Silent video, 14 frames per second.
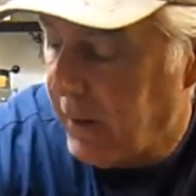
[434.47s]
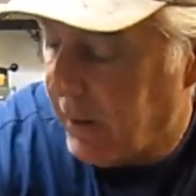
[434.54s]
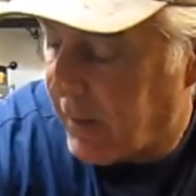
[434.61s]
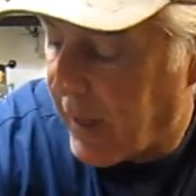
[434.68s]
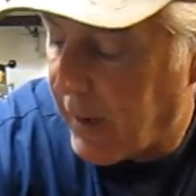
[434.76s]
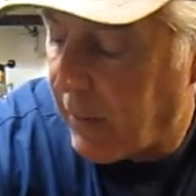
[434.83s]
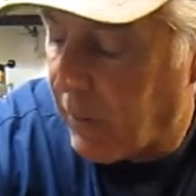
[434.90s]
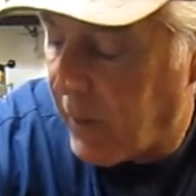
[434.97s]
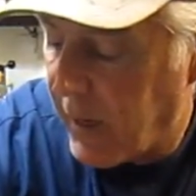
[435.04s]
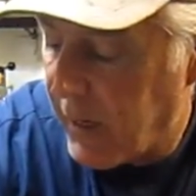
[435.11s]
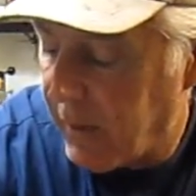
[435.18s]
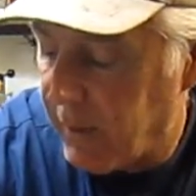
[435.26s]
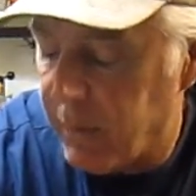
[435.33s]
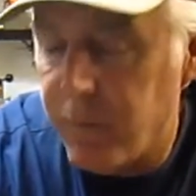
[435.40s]

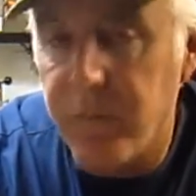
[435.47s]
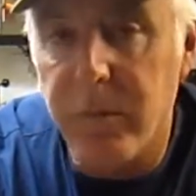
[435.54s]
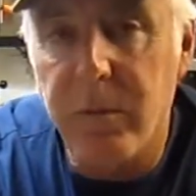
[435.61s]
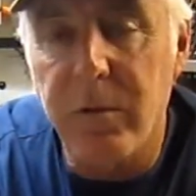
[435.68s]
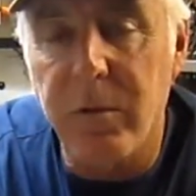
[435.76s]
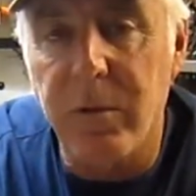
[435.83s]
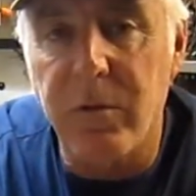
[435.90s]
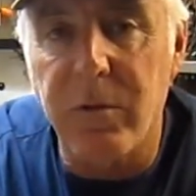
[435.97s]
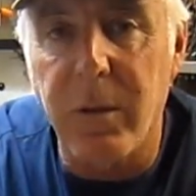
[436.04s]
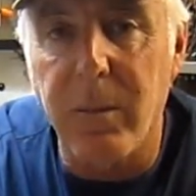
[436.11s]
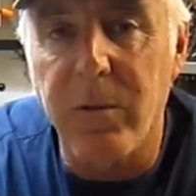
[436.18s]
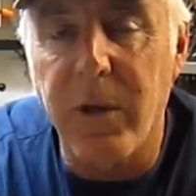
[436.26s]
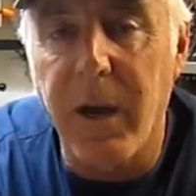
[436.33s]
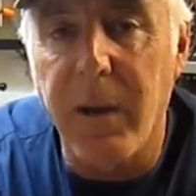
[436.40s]
Lightweight. It's good
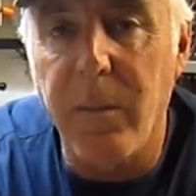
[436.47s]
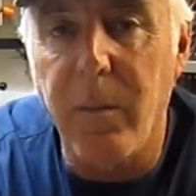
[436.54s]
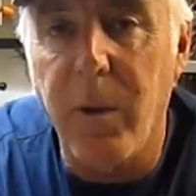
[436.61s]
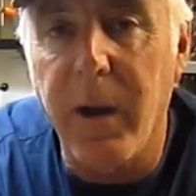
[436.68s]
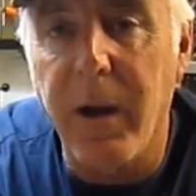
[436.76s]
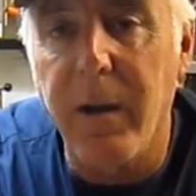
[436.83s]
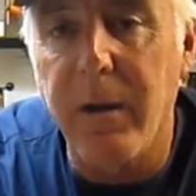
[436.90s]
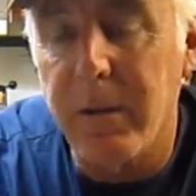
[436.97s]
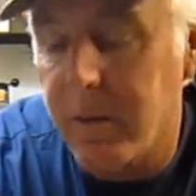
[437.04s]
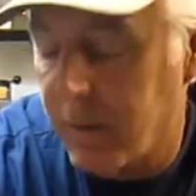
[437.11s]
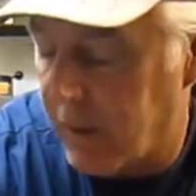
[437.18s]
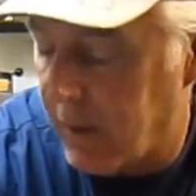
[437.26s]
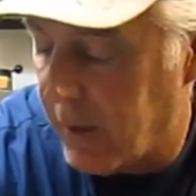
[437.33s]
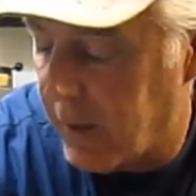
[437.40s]
summertime wear.
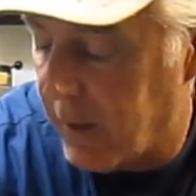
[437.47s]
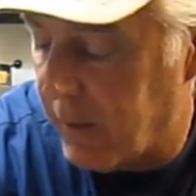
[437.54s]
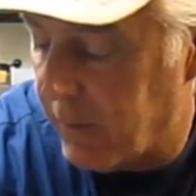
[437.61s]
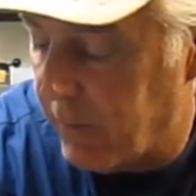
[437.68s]
I